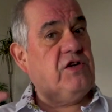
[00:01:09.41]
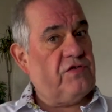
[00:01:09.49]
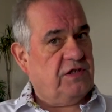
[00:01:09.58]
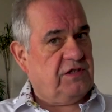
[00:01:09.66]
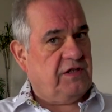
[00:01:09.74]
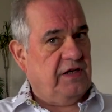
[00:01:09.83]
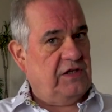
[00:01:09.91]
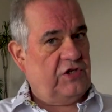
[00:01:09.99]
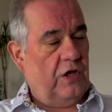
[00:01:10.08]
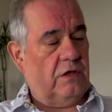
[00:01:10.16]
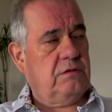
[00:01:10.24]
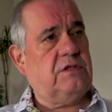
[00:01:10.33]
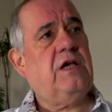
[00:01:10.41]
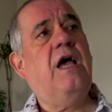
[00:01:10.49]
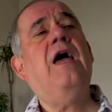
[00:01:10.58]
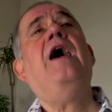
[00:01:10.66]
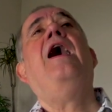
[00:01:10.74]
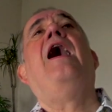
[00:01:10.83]
interesting shows.
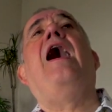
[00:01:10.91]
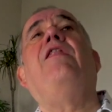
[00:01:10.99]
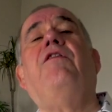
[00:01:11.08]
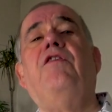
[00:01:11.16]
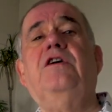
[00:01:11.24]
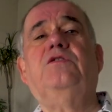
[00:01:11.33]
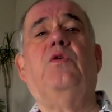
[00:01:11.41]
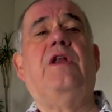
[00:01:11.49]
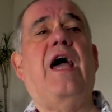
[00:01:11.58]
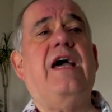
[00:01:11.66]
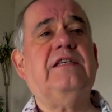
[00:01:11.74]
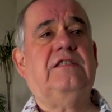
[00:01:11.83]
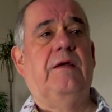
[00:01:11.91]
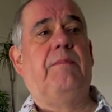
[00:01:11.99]
And the first one has to